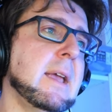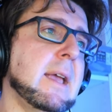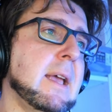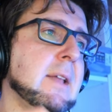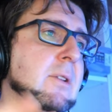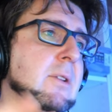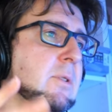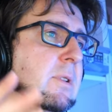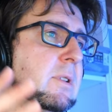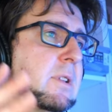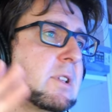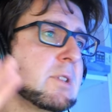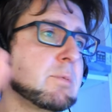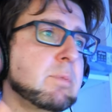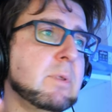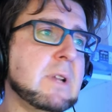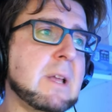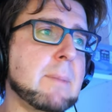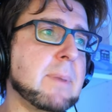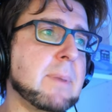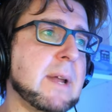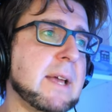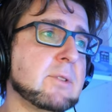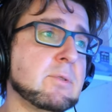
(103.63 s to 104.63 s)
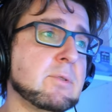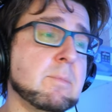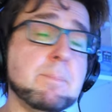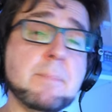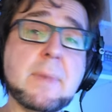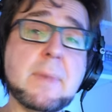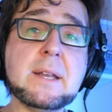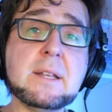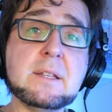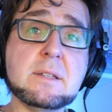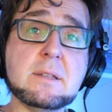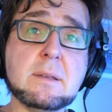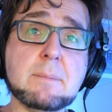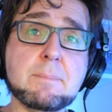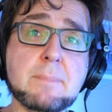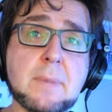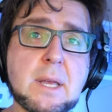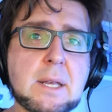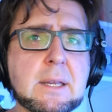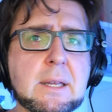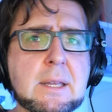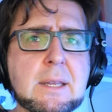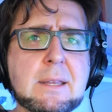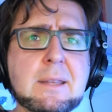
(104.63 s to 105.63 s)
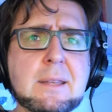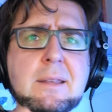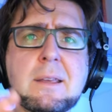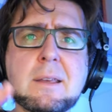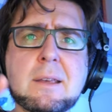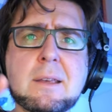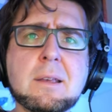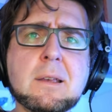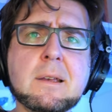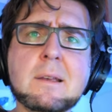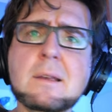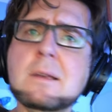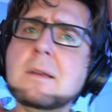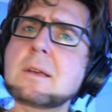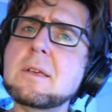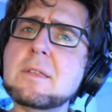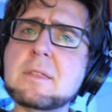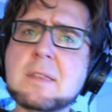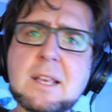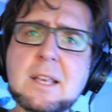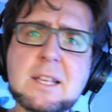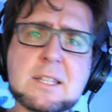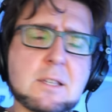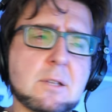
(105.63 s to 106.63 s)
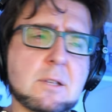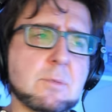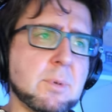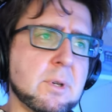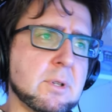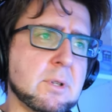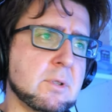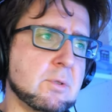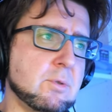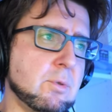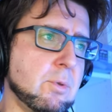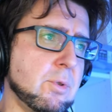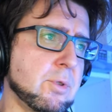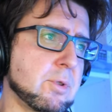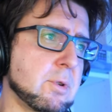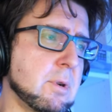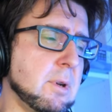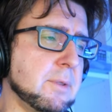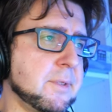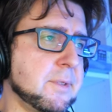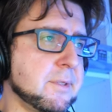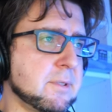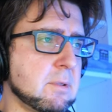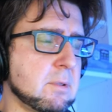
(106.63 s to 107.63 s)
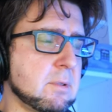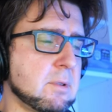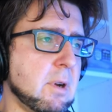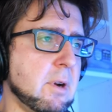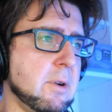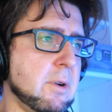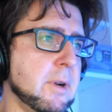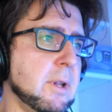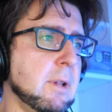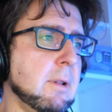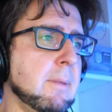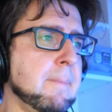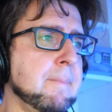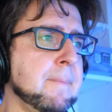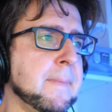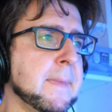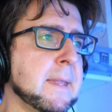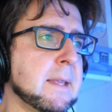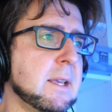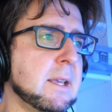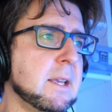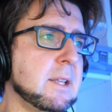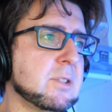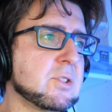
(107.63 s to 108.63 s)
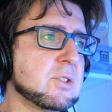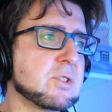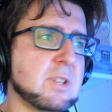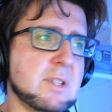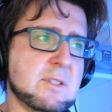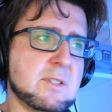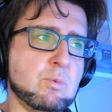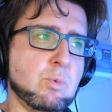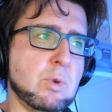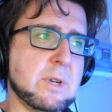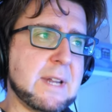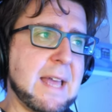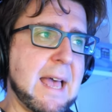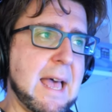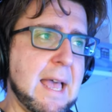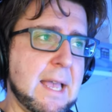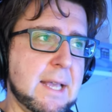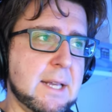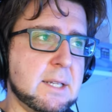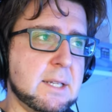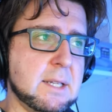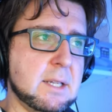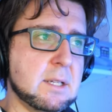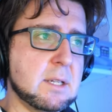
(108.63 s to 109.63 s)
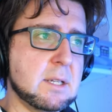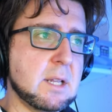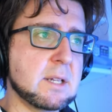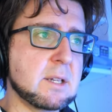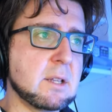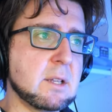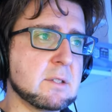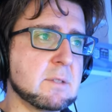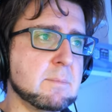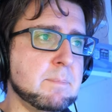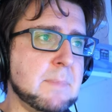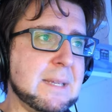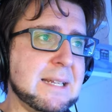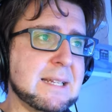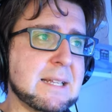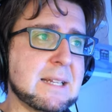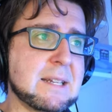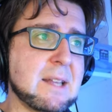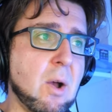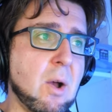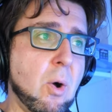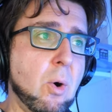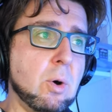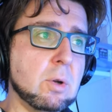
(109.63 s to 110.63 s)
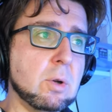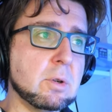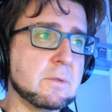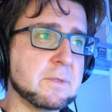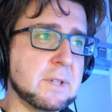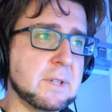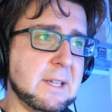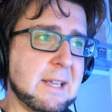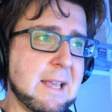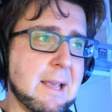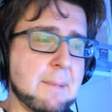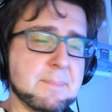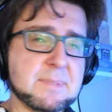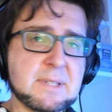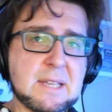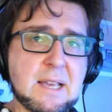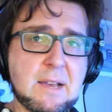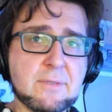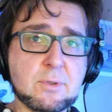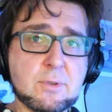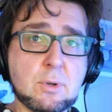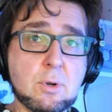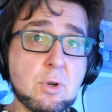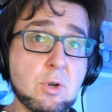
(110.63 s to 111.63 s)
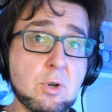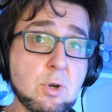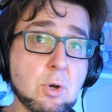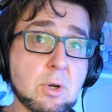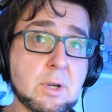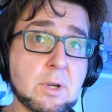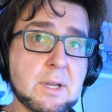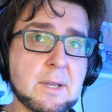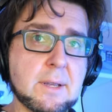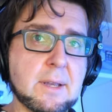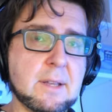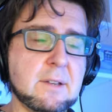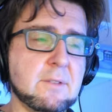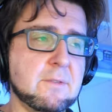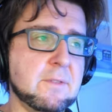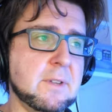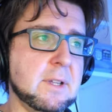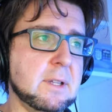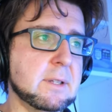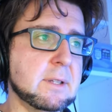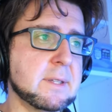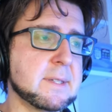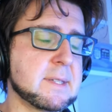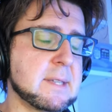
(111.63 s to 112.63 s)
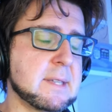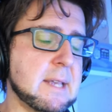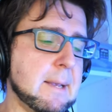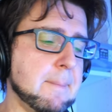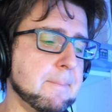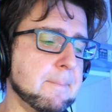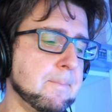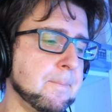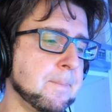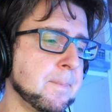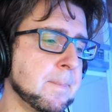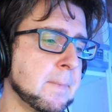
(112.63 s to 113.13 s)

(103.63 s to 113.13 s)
and this will apply to many things that we're going to do throughout this tutorial. It's just what I did. That doesn't mean that all of the games have to look and feel the same.